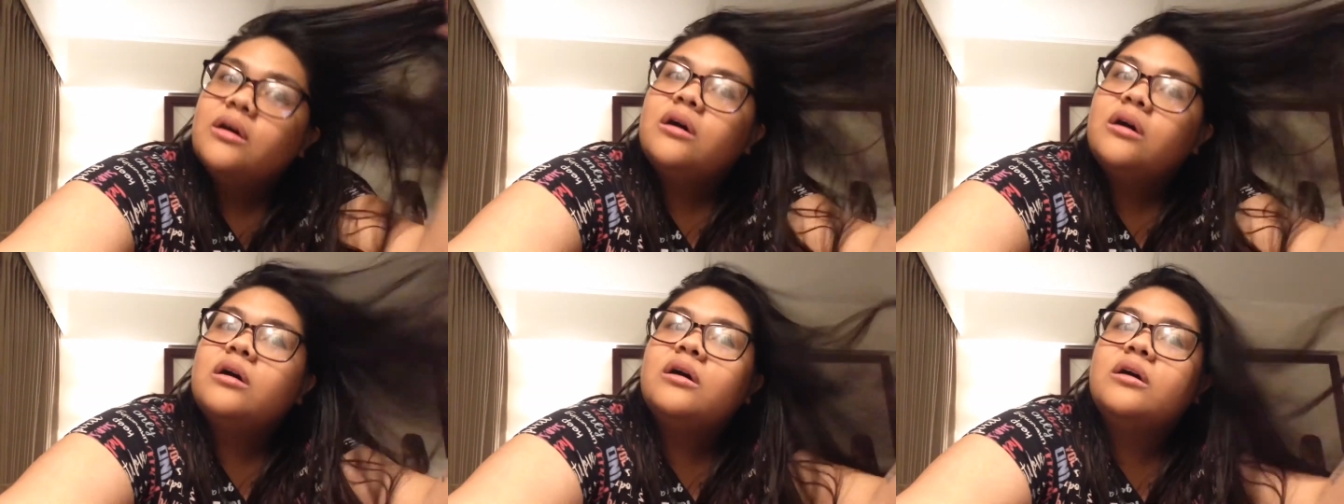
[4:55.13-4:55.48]

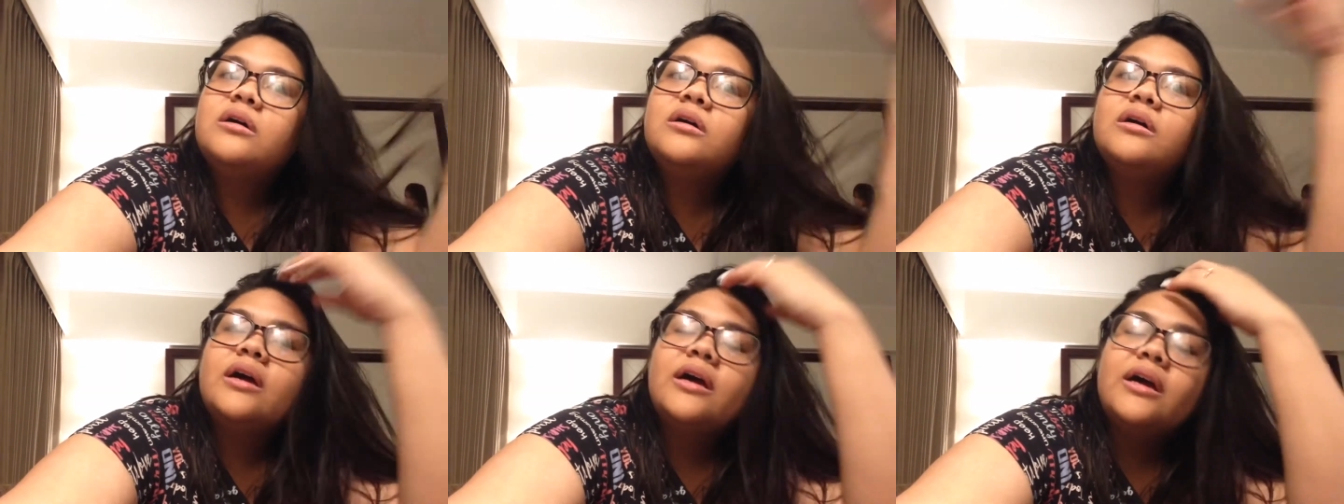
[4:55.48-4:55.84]
Oh,
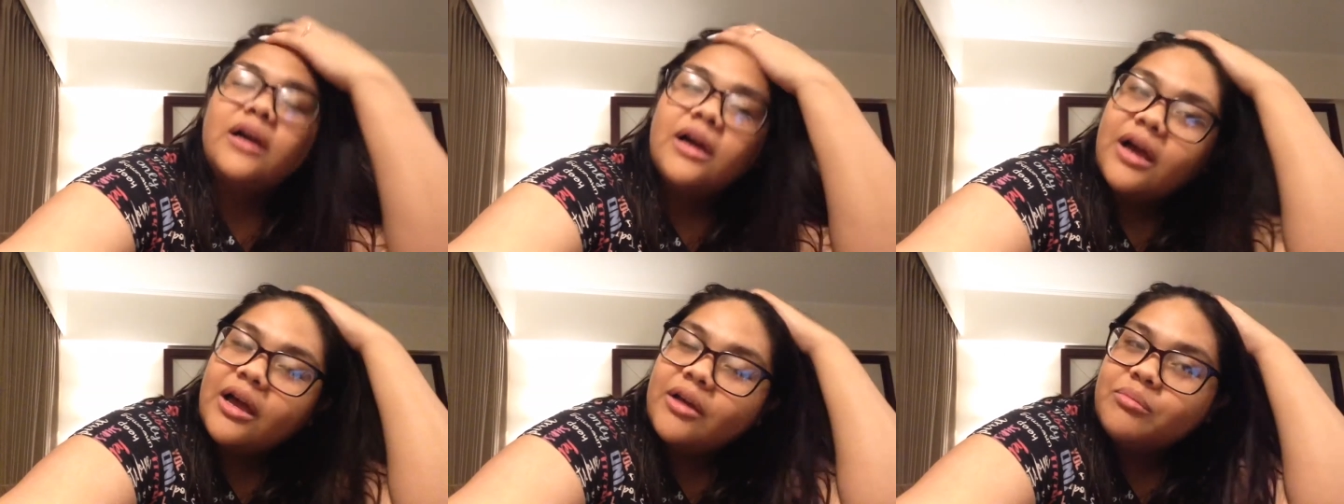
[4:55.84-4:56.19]

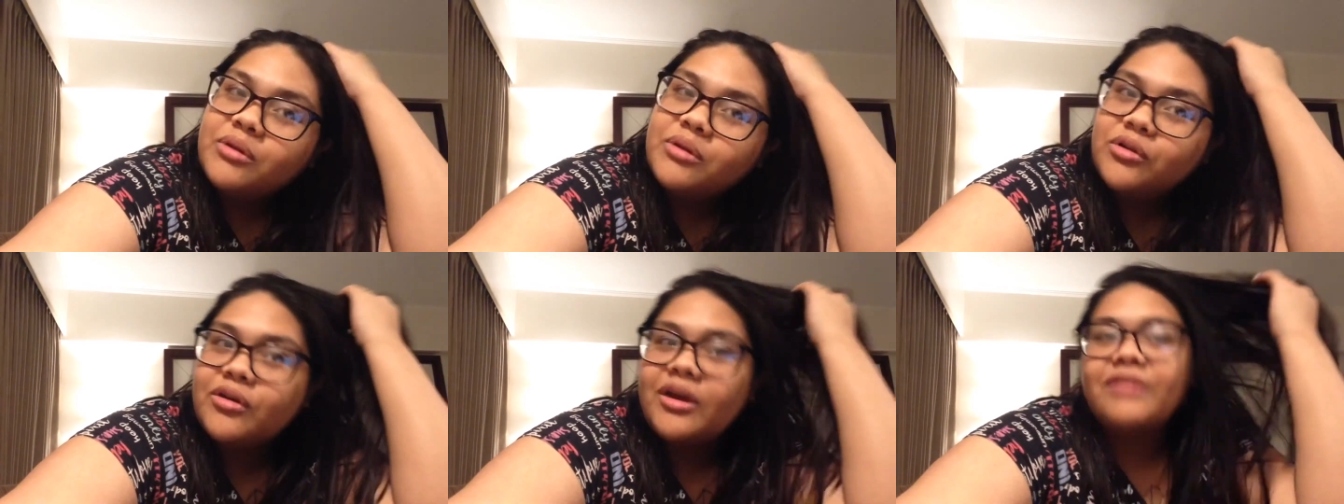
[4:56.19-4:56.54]
I've
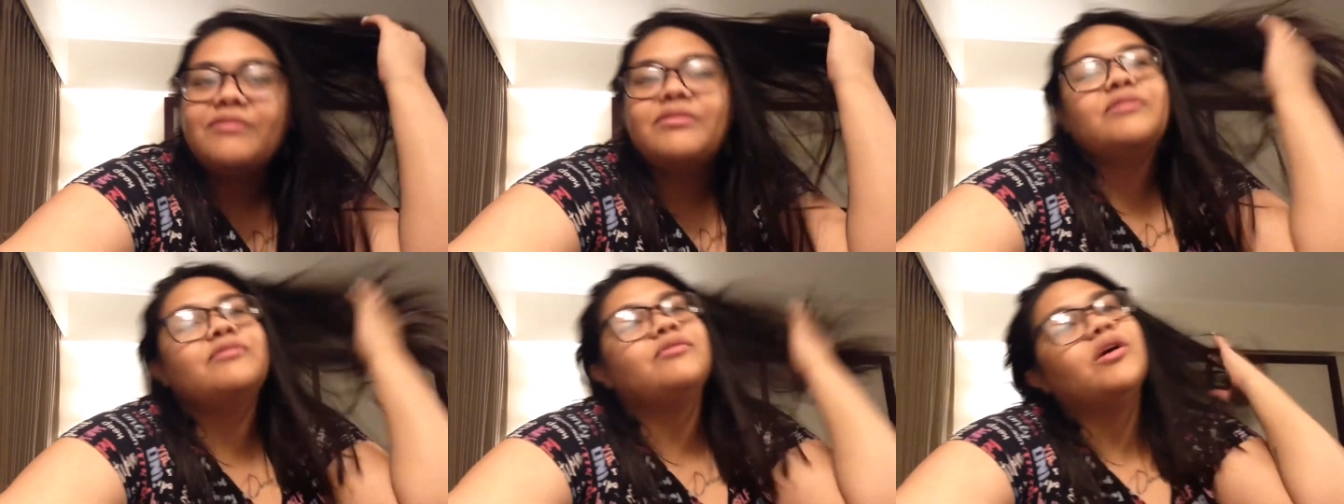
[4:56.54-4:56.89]
been
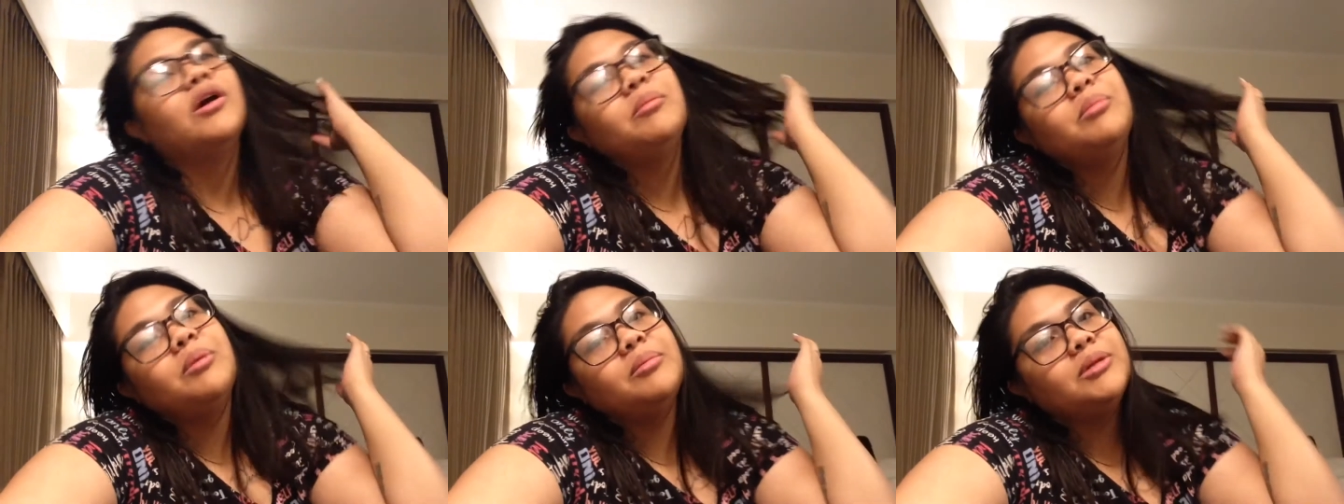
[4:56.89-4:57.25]
craving for
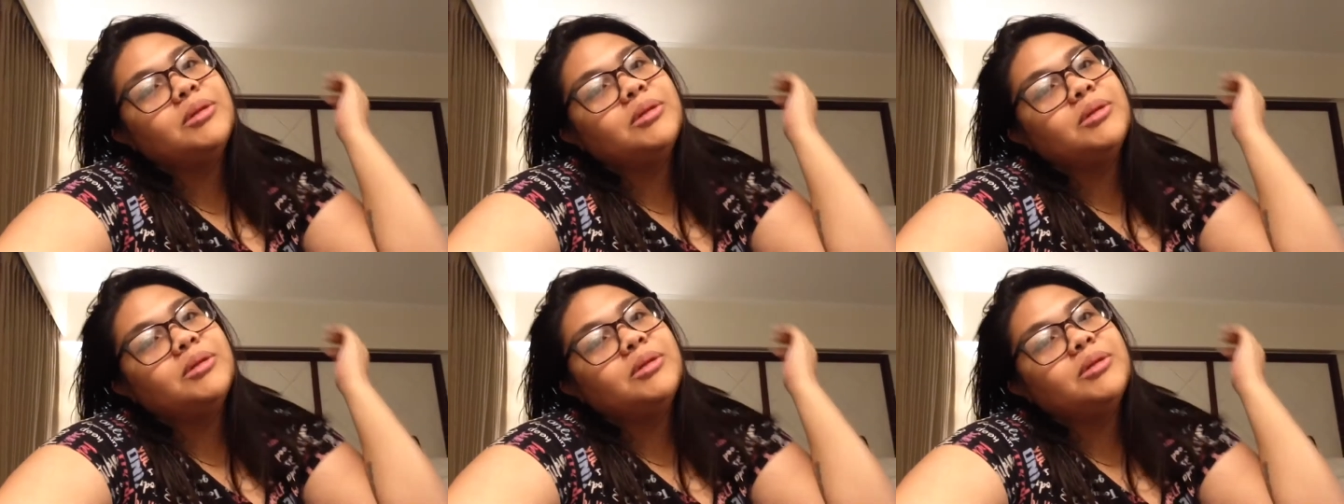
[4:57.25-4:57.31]
a bubbly